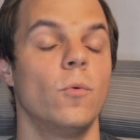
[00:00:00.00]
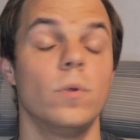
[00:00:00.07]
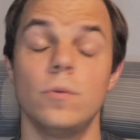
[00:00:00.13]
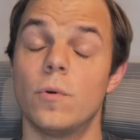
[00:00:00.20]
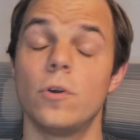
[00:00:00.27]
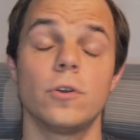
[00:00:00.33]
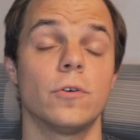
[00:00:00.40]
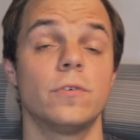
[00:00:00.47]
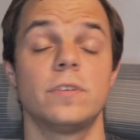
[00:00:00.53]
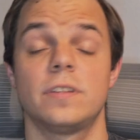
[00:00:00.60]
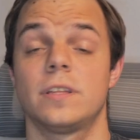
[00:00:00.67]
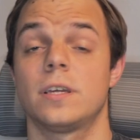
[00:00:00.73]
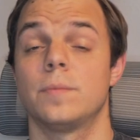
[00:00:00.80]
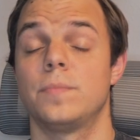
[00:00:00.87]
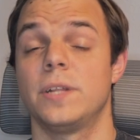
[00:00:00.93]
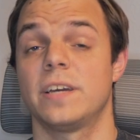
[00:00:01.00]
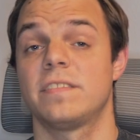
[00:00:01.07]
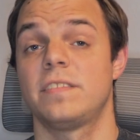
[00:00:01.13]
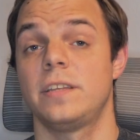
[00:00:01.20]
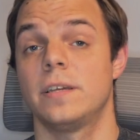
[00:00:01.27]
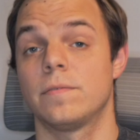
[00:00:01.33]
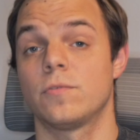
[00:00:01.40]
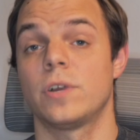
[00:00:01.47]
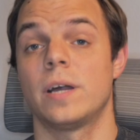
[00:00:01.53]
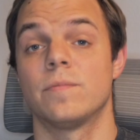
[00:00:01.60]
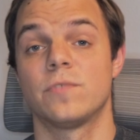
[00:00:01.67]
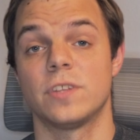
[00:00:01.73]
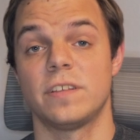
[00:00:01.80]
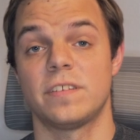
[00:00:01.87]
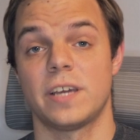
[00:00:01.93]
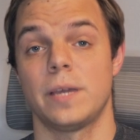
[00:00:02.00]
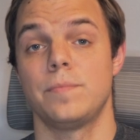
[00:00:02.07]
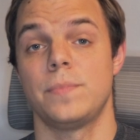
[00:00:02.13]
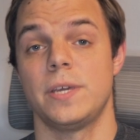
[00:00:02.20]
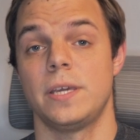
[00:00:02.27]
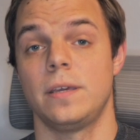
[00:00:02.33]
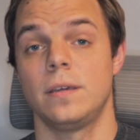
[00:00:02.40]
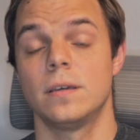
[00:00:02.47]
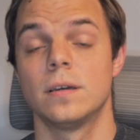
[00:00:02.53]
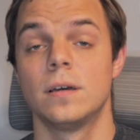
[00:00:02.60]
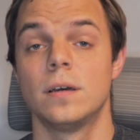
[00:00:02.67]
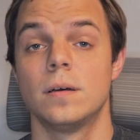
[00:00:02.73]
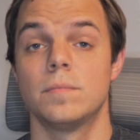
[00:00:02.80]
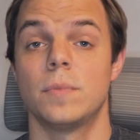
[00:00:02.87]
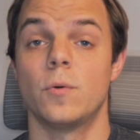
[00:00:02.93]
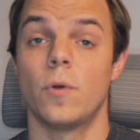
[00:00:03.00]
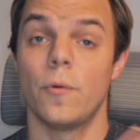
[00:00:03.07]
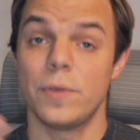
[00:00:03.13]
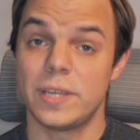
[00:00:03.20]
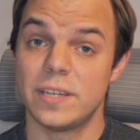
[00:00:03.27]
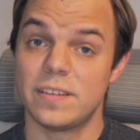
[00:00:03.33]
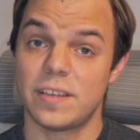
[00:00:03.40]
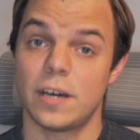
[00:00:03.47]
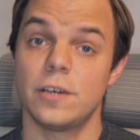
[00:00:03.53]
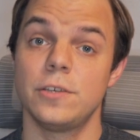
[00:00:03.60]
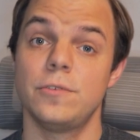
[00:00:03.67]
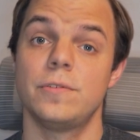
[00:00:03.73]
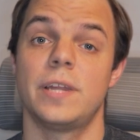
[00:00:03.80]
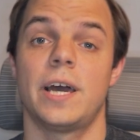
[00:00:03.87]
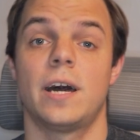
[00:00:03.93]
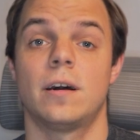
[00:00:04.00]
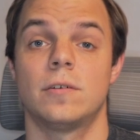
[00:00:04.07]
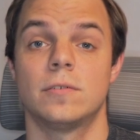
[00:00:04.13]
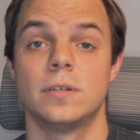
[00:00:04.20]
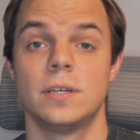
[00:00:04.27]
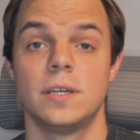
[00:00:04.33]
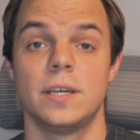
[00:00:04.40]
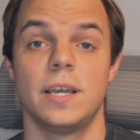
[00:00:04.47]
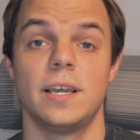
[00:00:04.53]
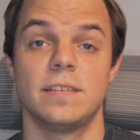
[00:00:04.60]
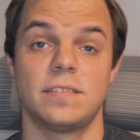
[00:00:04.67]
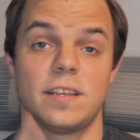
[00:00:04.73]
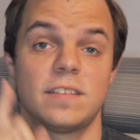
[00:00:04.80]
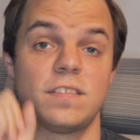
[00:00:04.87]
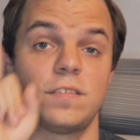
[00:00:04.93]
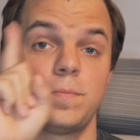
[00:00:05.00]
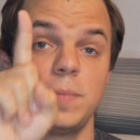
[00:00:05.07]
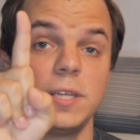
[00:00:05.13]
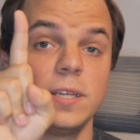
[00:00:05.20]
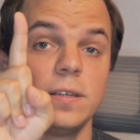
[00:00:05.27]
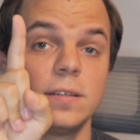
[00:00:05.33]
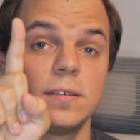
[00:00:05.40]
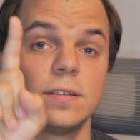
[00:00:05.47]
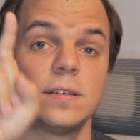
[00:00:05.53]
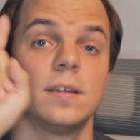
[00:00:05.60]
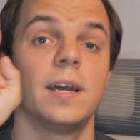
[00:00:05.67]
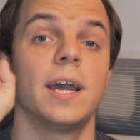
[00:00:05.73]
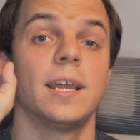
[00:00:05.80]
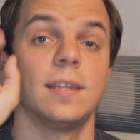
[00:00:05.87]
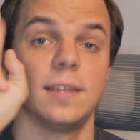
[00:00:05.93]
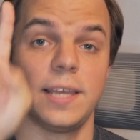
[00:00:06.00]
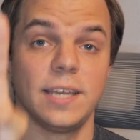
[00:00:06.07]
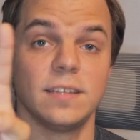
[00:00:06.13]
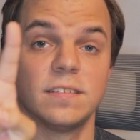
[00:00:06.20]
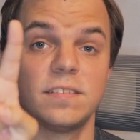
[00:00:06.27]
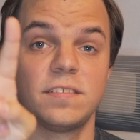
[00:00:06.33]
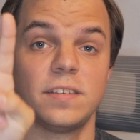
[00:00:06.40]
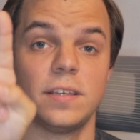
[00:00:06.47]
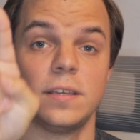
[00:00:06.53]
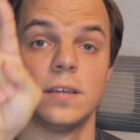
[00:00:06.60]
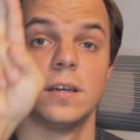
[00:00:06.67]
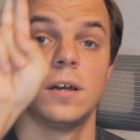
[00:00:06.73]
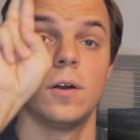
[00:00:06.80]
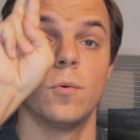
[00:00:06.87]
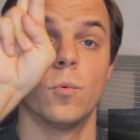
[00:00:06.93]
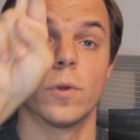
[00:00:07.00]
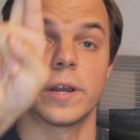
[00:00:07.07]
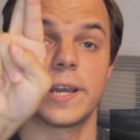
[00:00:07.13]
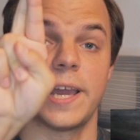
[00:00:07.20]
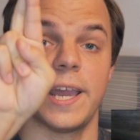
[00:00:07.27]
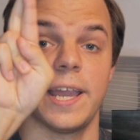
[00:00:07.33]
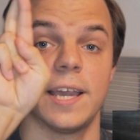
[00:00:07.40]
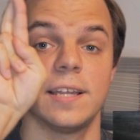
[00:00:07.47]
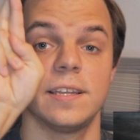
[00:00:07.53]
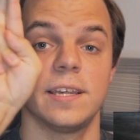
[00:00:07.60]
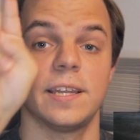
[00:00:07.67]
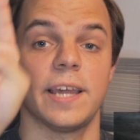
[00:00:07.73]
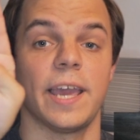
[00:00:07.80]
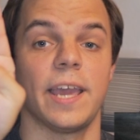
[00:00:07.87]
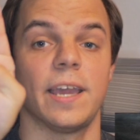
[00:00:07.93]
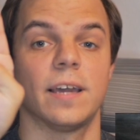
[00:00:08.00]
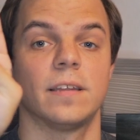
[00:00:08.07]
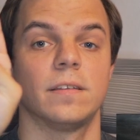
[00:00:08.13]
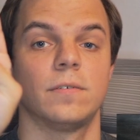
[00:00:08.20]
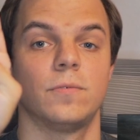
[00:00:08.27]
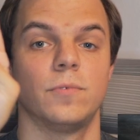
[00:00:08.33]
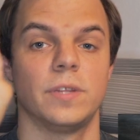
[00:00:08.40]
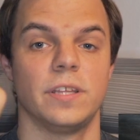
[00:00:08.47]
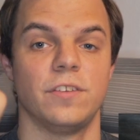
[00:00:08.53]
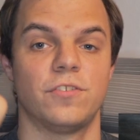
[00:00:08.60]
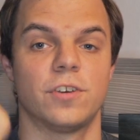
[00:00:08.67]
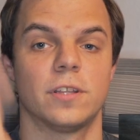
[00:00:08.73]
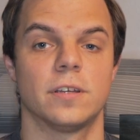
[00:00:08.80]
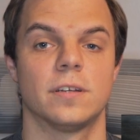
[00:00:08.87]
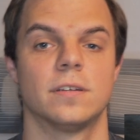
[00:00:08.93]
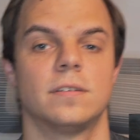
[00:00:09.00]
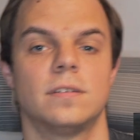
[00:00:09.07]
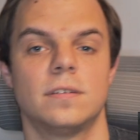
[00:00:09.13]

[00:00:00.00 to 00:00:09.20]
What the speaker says: We won't go into the complexity of RAM for the time being, but what we can tell you now is that speed and latency work hand in hand with each other.